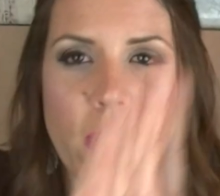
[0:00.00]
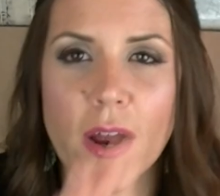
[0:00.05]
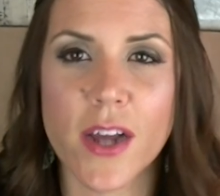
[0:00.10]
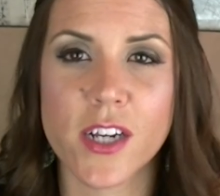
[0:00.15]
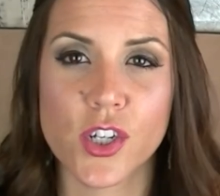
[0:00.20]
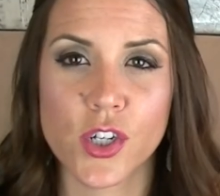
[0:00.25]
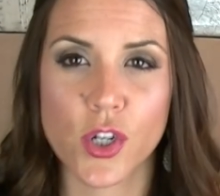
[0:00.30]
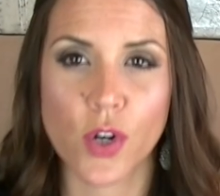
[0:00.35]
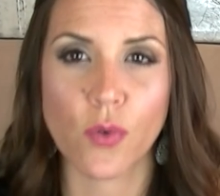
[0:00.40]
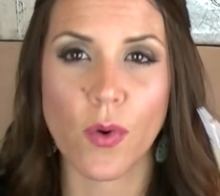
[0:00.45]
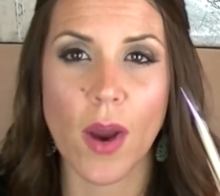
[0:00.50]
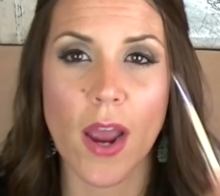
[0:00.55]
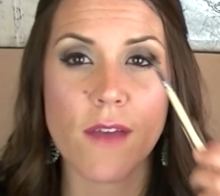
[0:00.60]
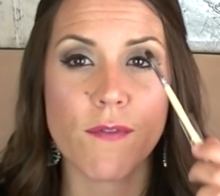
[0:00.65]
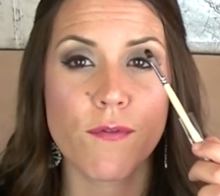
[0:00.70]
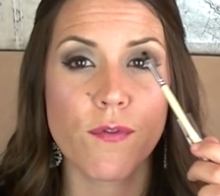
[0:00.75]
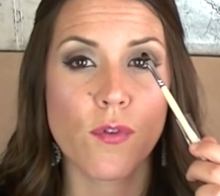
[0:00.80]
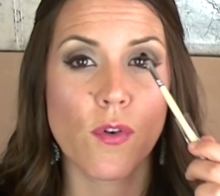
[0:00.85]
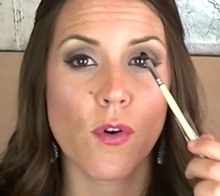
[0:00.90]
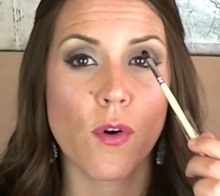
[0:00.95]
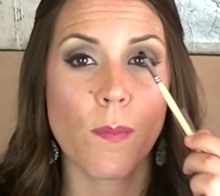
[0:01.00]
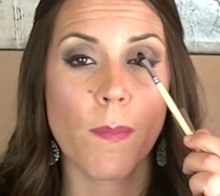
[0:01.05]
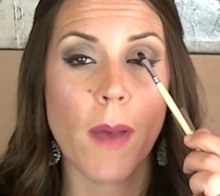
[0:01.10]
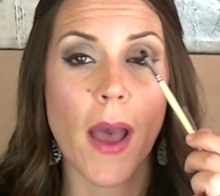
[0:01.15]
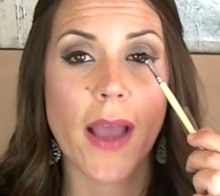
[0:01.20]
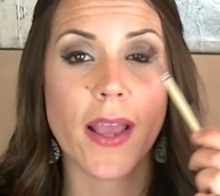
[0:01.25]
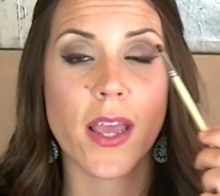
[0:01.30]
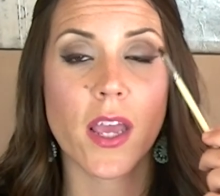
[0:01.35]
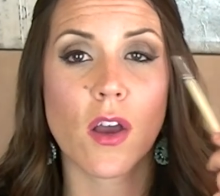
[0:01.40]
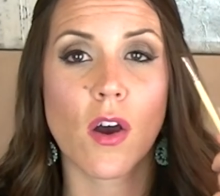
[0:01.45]
brush, great for
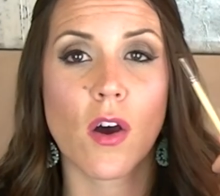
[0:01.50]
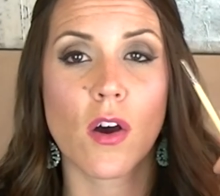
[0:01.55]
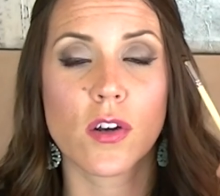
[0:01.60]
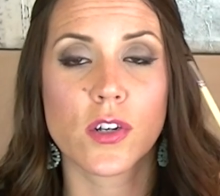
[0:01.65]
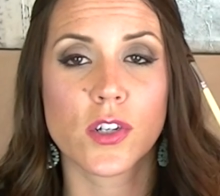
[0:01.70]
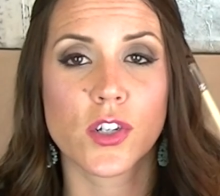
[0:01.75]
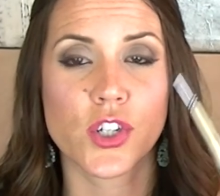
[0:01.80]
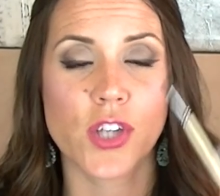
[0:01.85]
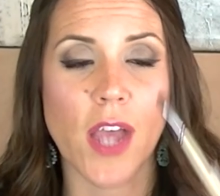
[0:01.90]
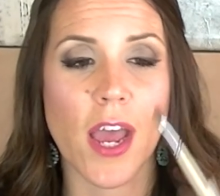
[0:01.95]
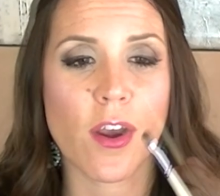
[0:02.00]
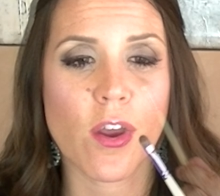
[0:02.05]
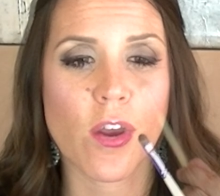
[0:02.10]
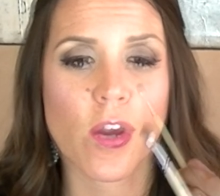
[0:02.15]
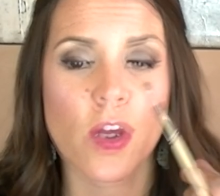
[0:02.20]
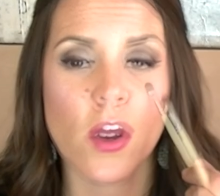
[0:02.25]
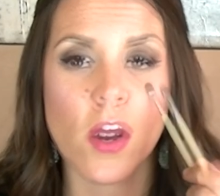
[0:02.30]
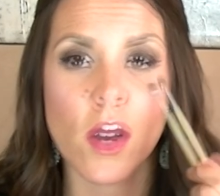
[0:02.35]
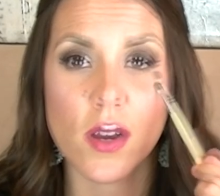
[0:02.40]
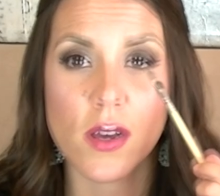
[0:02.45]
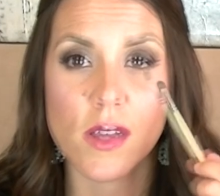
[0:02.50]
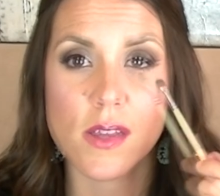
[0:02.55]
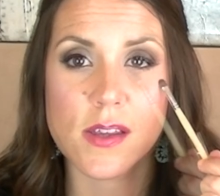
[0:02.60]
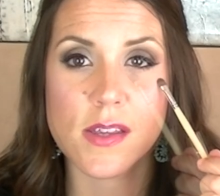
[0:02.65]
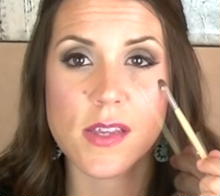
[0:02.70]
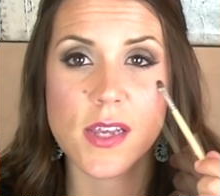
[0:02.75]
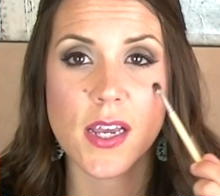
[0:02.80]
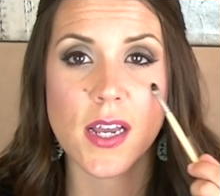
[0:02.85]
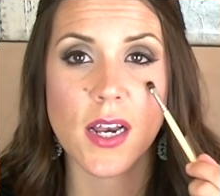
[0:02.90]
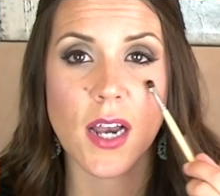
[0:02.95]
packing on shadow, on
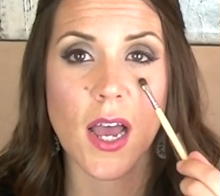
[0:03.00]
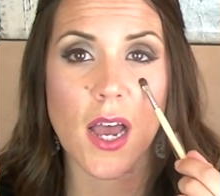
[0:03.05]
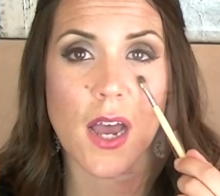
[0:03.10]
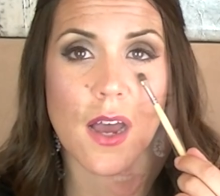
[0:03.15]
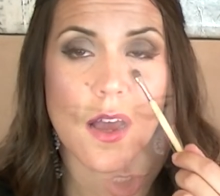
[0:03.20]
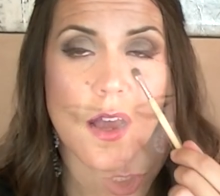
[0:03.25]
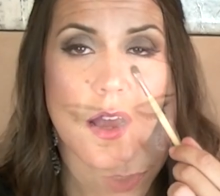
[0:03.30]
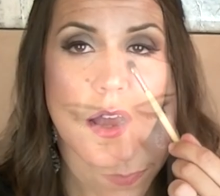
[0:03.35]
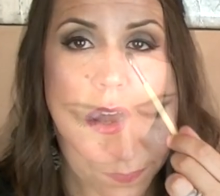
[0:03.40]
concealer,